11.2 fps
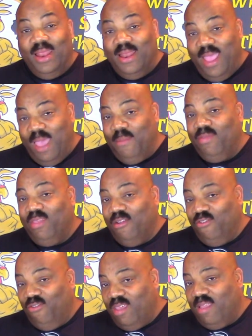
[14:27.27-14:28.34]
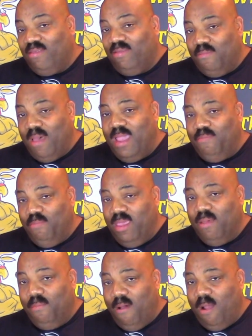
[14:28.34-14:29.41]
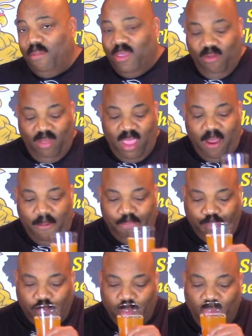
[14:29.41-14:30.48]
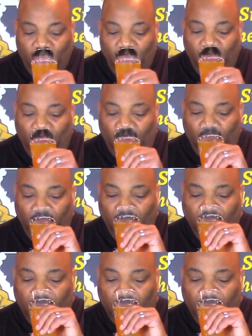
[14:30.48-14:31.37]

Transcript: then damn it, there just might be a barbecue there. Mmm.